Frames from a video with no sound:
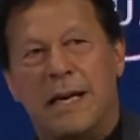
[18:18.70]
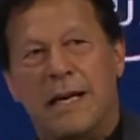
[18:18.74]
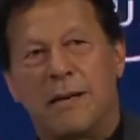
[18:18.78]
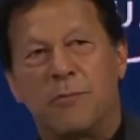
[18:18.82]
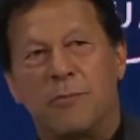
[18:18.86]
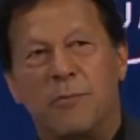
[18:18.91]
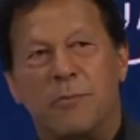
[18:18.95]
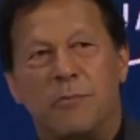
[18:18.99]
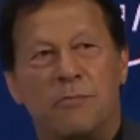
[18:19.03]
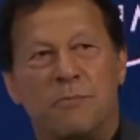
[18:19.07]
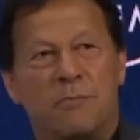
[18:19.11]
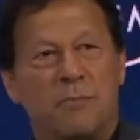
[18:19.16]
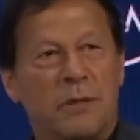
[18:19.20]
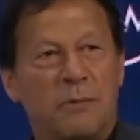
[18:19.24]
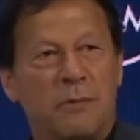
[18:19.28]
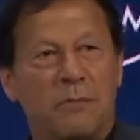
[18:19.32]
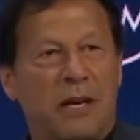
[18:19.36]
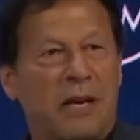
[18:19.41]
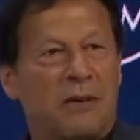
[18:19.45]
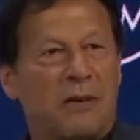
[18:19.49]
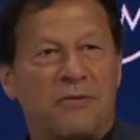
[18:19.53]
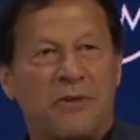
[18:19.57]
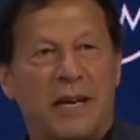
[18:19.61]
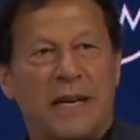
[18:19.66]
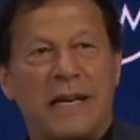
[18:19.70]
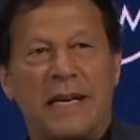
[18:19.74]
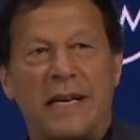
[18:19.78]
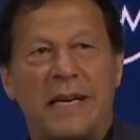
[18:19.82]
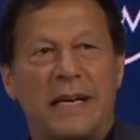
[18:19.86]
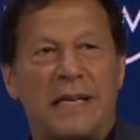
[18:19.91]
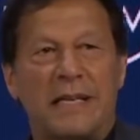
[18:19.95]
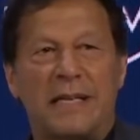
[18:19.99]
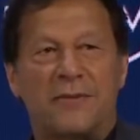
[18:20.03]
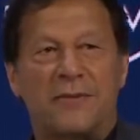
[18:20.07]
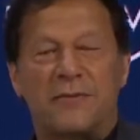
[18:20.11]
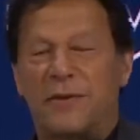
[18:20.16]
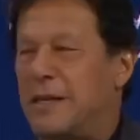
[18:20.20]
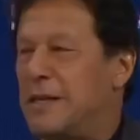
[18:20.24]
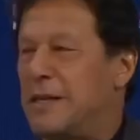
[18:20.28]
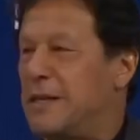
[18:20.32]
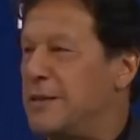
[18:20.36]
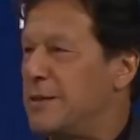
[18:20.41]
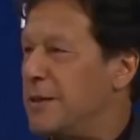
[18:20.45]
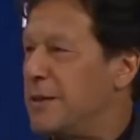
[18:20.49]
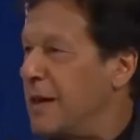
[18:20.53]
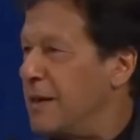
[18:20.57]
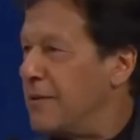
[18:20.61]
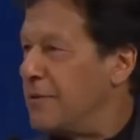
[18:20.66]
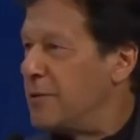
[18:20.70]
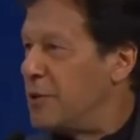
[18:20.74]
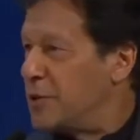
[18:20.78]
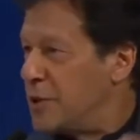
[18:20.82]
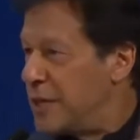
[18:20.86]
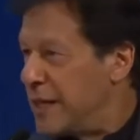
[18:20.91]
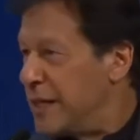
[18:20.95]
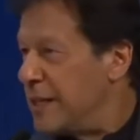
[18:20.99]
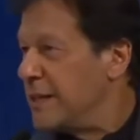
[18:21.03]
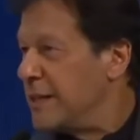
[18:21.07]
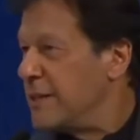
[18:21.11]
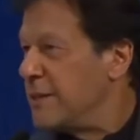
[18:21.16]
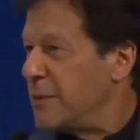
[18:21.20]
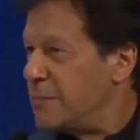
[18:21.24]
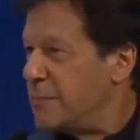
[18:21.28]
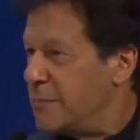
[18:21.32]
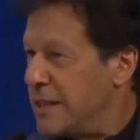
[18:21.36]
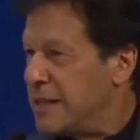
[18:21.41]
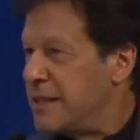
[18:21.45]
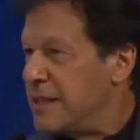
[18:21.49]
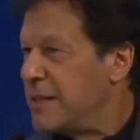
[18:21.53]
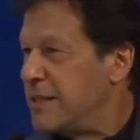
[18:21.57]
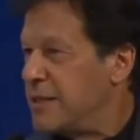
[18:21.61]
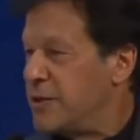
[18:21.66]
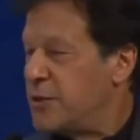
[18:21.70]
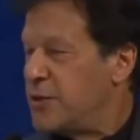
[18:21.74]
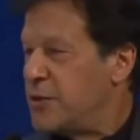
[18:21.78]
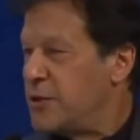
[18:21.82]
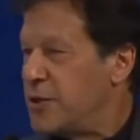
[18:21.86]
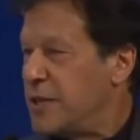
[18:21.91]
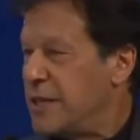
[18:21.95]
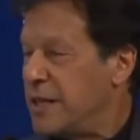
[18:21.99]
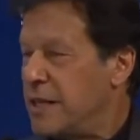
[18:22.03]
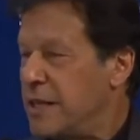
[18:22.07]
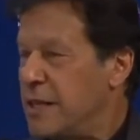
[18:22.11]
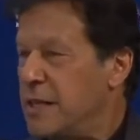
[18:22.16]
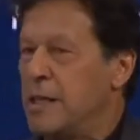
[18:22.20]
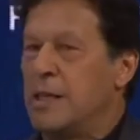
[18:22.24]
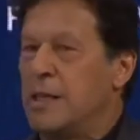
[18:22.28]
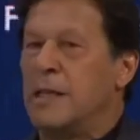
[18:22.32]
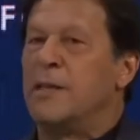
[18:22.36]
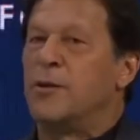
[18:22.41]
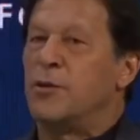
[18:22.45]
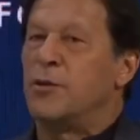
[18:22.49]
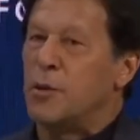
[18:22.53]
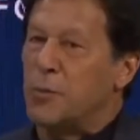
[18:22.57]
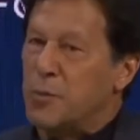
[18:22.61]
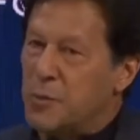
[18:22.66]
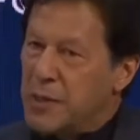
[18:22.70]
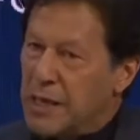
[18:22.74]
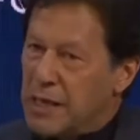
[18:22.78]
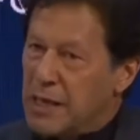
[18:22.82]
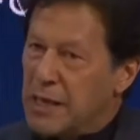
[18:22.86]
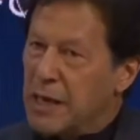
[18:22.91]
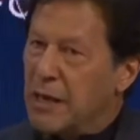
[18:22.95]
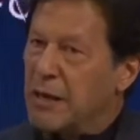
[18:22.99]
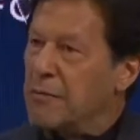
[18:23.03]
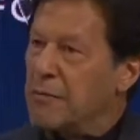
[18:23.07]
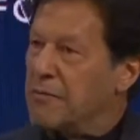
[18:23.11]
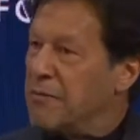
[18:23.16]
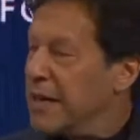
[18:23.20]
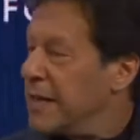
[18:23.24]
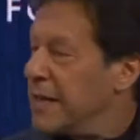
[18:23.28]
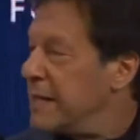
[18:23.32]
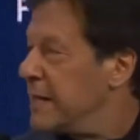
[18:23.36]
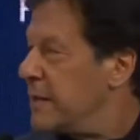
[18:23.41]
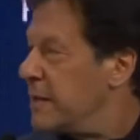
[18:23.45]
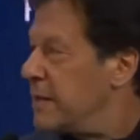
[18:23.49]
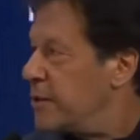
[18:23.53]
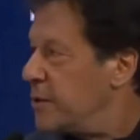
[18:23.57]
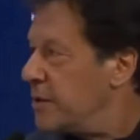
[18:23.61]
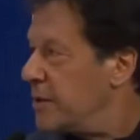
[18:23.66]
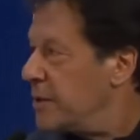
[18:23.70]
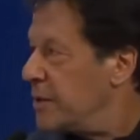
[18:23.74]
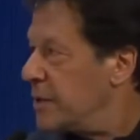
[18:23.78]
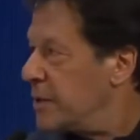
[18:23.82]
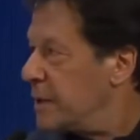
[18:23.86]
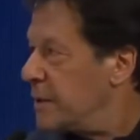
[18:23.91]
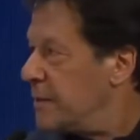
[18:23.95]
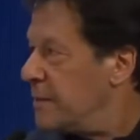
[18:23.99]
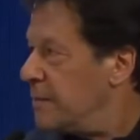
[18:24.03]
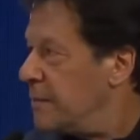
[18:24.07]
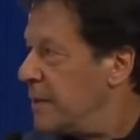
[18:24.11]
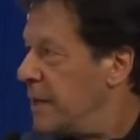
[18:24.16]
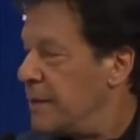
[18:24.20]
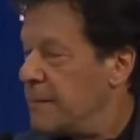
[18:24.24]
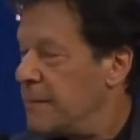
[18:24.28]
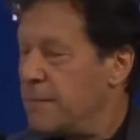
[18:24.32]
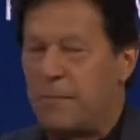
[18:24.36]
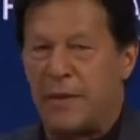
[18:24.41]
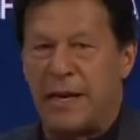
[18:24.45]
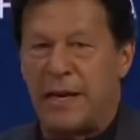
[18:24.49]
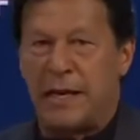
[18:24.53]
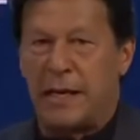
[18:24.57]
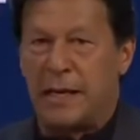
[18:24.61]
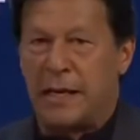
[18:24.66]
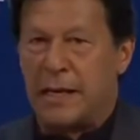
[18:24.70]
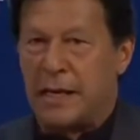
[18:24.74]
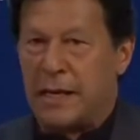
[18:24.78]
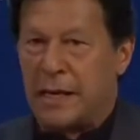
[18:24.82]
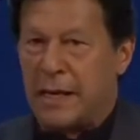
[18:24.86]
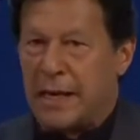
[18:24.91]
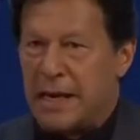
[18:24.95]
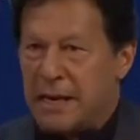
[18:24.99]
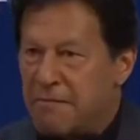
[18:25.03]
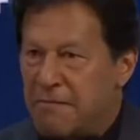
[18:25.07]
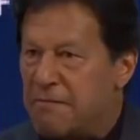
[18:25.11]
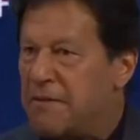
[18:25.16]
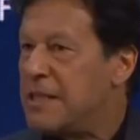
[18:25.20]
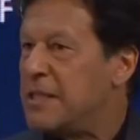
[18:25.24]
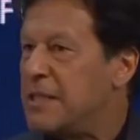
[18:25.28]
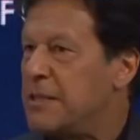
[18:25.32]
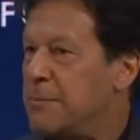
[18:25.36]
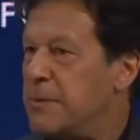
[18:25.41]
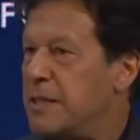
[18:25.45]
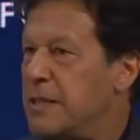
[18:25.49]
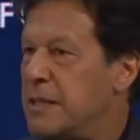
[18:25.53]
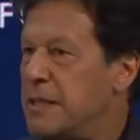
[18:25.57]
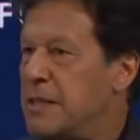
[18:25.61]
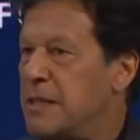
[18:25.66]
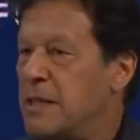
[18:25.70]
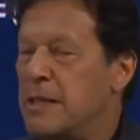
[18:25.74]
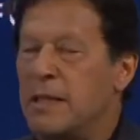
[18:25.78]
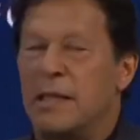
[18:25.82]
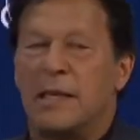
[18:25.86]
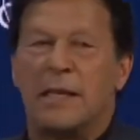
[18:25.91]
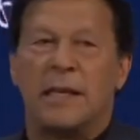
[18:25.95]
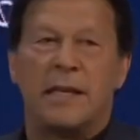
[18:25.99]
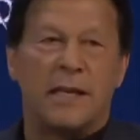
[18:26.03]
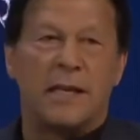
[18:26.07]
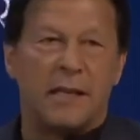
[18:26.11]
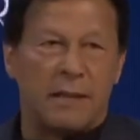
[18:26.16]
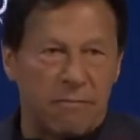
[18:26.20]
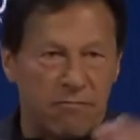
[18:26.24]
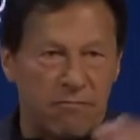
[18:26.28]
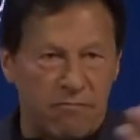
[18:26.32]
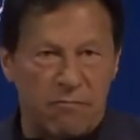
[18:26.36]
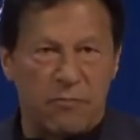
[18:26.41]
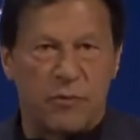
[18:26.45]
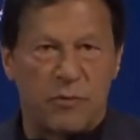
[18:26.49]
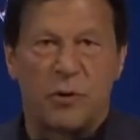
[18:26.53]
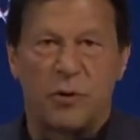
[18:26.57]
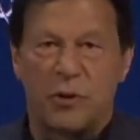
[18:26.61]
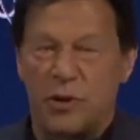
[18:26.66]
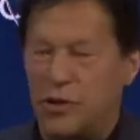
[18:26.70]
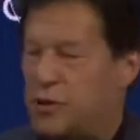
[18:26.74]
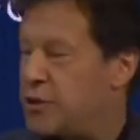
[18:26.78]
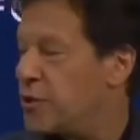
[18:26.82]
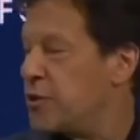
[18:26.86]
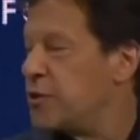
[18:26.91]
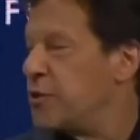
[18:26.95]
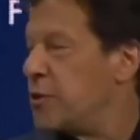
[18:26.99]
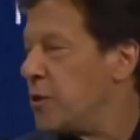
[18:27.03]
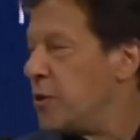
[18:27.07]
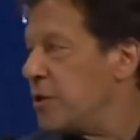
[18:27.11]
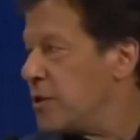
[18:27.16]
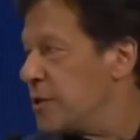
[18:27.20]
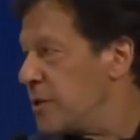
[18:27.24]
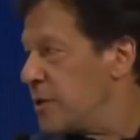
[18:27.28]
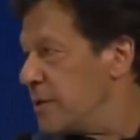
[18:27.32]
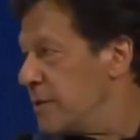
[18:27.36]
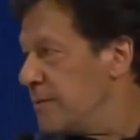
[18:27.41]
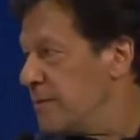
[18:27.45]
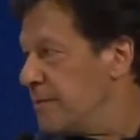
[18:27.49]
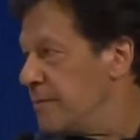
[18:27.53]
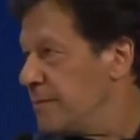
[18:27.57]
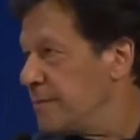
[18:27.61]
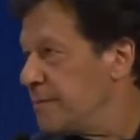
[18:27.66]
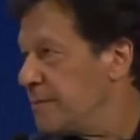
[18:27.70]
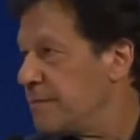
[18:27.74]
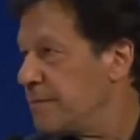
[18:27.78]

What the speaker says: and people are finding it difficult to have hotels or places to stay. So we are now inviting tourism investment in tourist resorts.